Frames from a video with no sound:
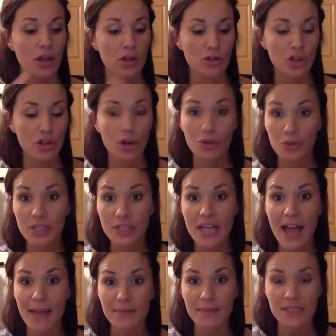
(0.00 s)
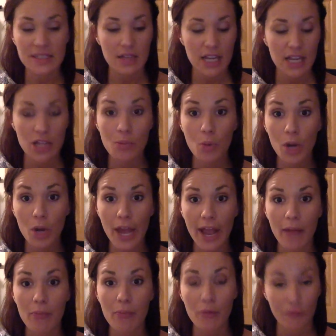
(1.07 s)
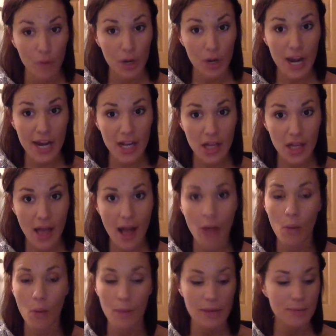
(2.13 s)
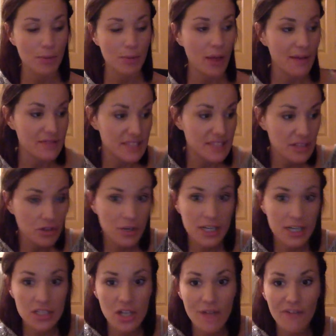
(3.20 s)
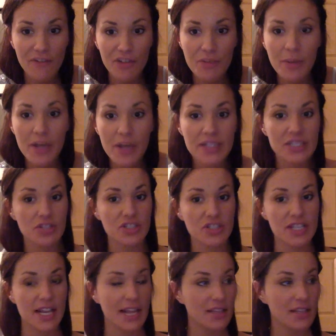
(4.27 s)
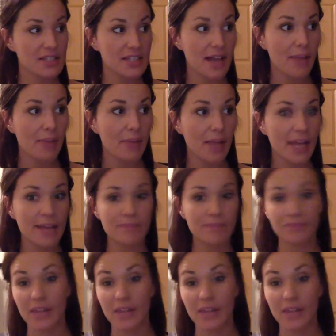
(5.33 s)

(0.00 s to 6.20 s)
There are three times in the morning before 9 o'clock while people have sent their kids off on the bus, they're sitting at the stoplight.